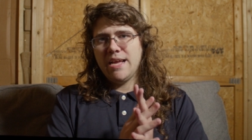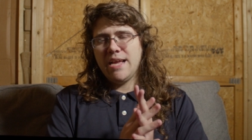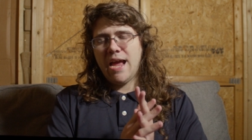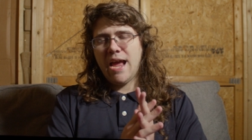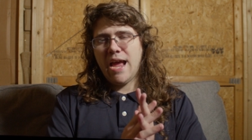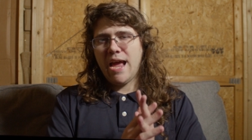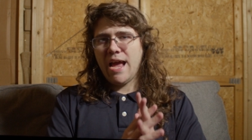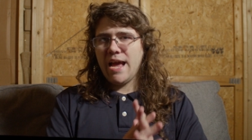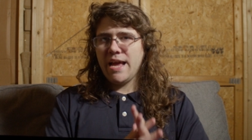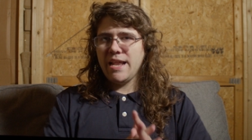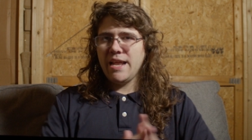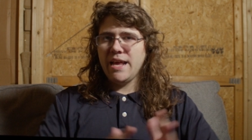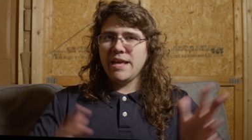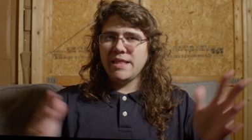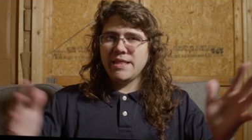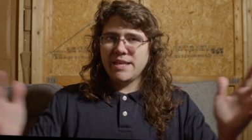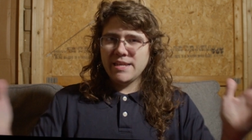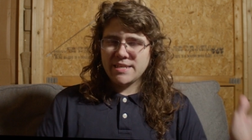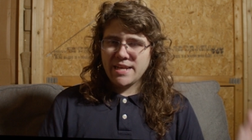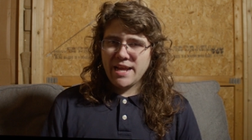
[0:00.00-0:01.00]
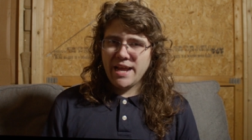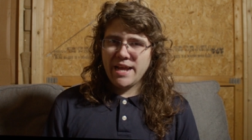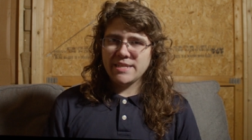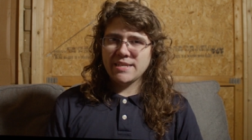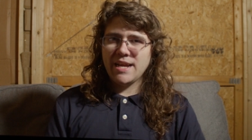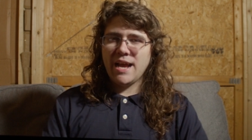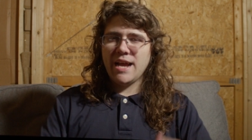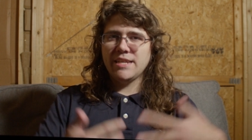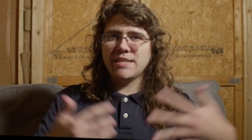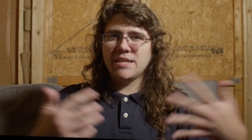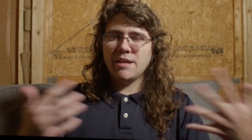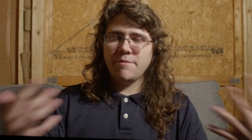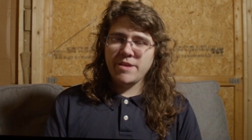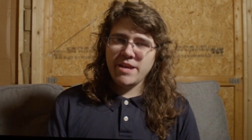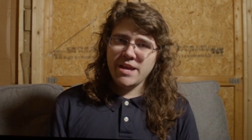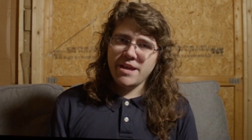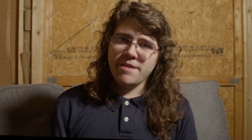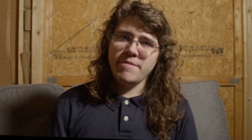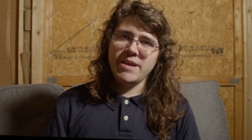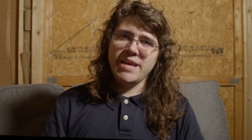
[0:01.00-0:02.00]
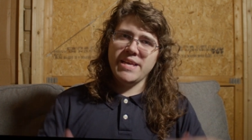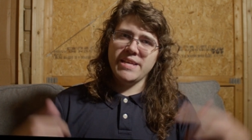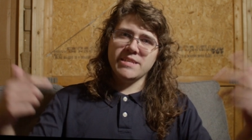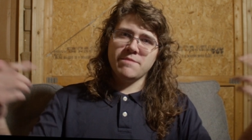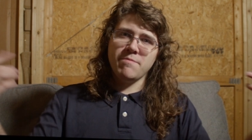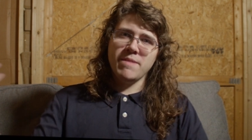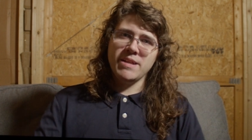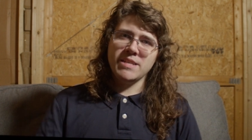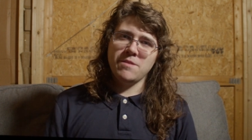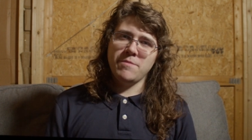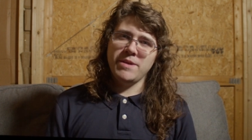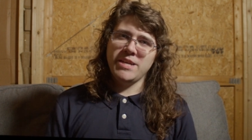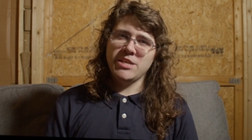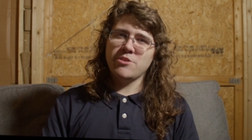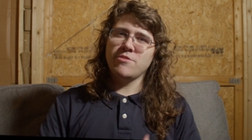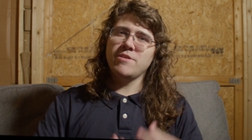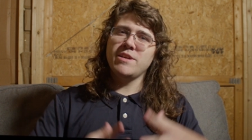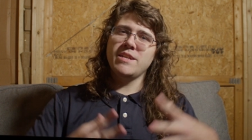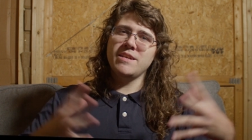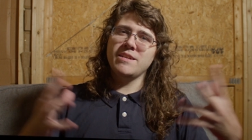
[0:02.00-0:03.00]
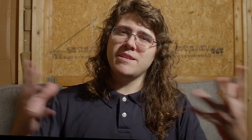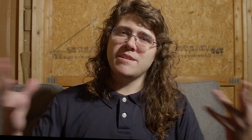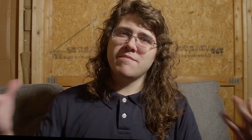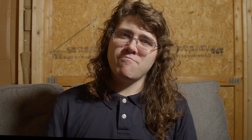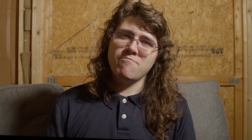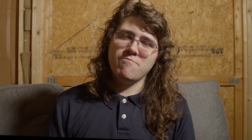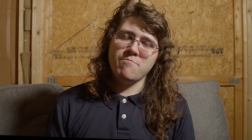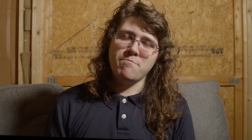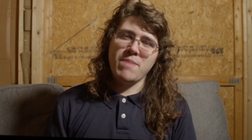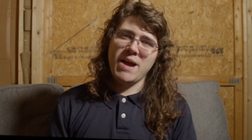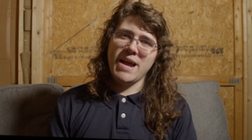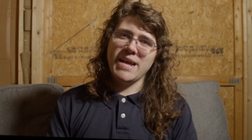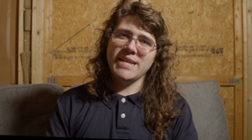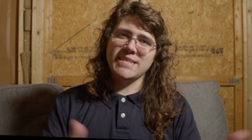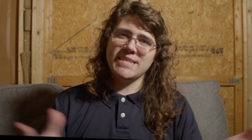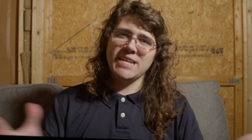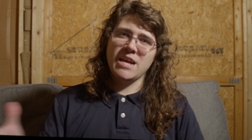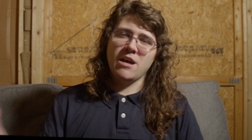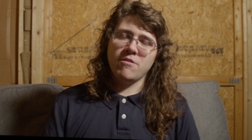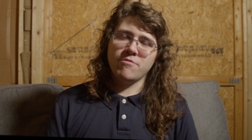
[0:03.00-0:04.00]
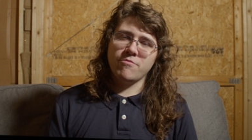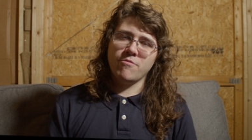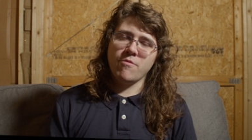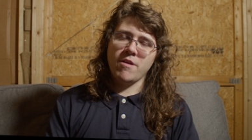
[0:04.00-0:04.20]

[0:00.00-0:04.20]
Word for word: And in this case, IceWM is meant to be treated by itself,